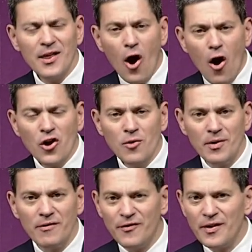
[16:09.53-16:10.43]
the
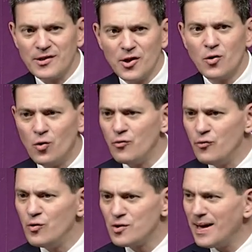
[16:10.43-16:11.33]
argument for the so
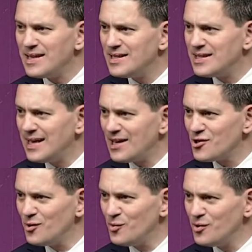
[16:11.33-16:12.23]
called rules based
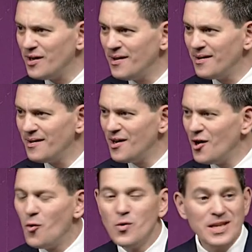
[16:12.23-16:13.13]
international order
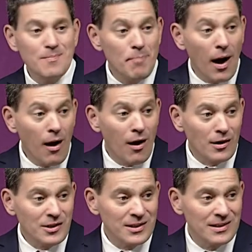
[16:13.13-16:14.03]
was in
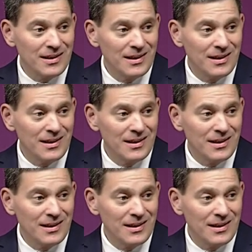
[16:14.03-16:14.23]
part